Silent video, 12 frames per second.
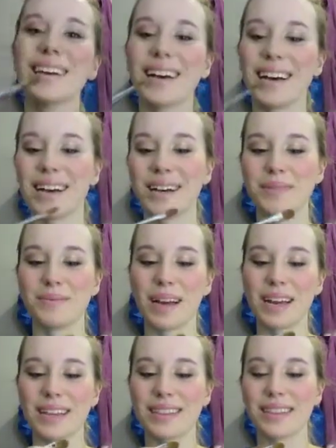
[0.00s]

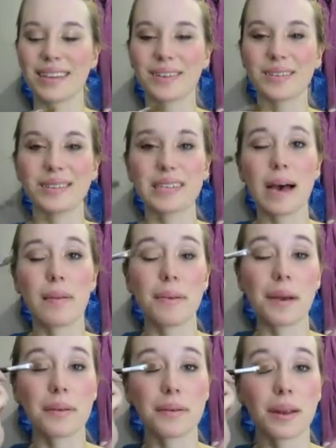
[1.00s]
I didn't think it was that
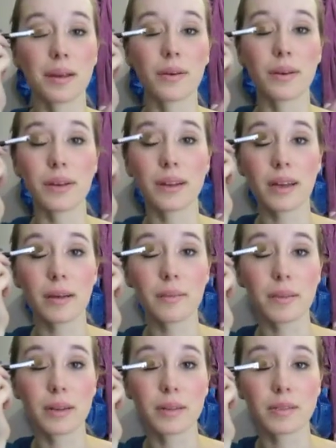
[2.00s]
big when I ordered it,
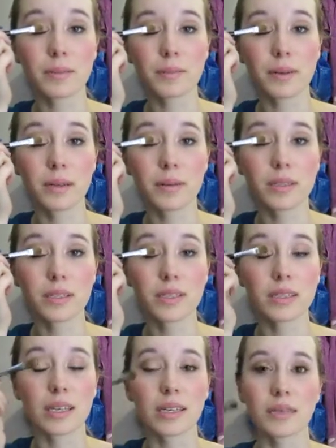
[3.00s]
but it's pretty much the
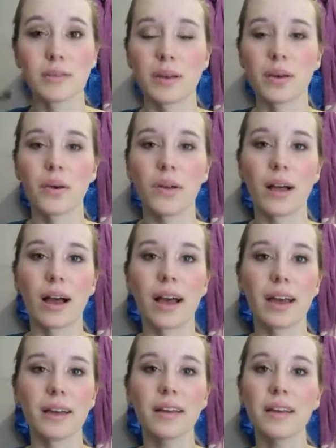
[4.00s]
size of my whole
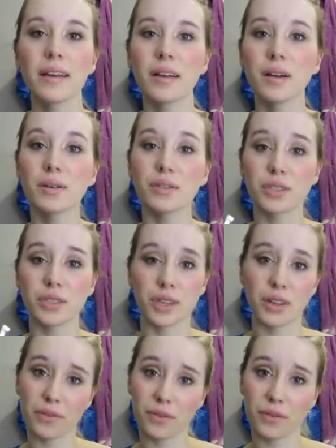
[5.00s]
eye, which is
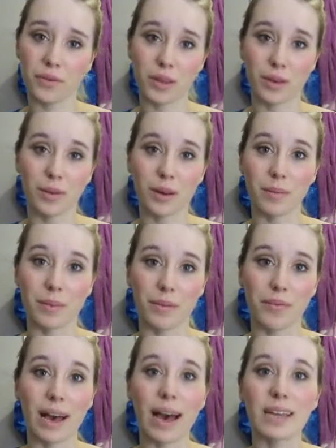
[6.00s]
good if you really want to be
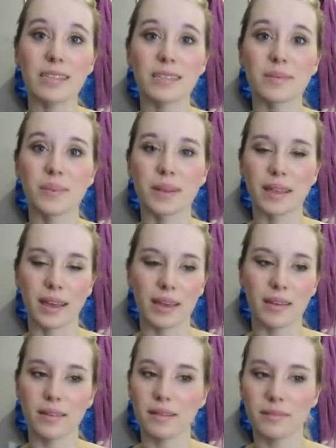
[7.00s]
fast, but like
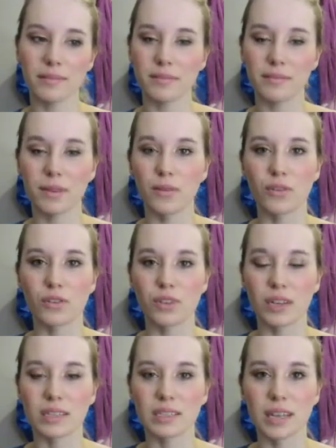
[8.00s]
if you're
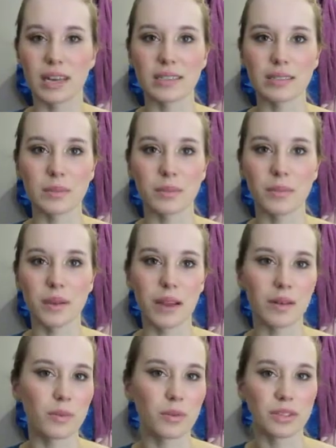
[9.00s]
trying to get some
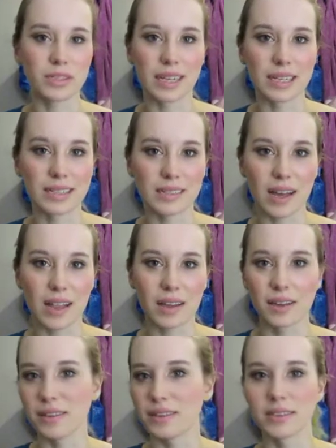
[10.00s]
kind of precise
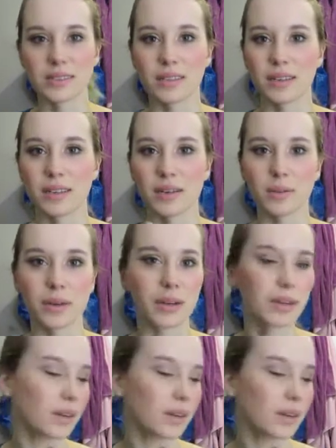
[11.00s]
color, this isn't going to work.